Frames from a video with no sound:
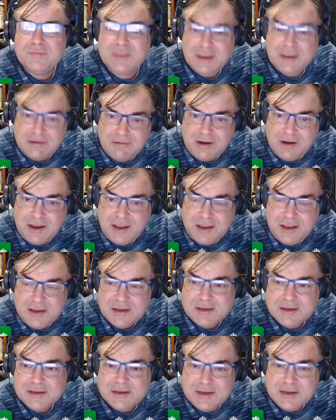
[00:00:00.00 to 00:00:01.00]
There are
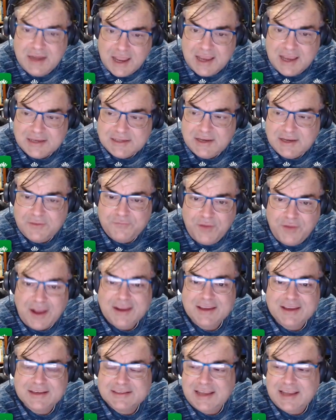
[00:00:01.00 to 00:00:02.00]
nasty
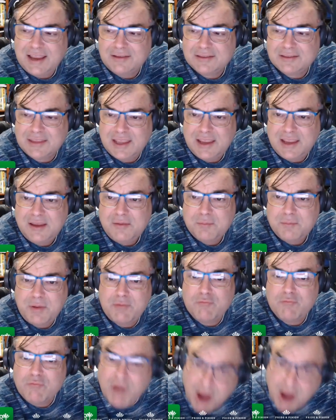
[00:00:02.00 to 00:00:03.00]
fuckers out there,
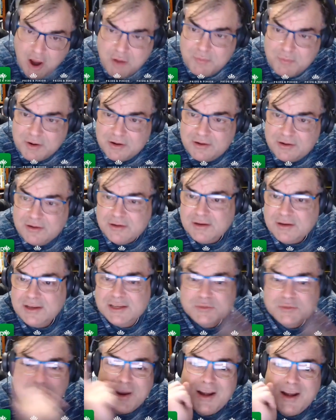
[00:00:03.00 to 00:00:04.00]
but Roman
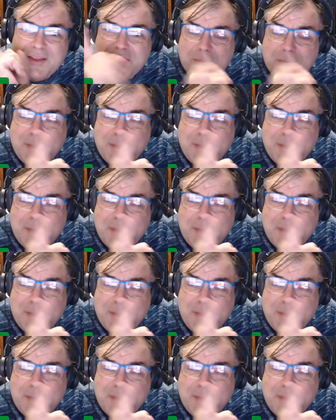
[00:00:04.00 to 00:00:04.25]
is one of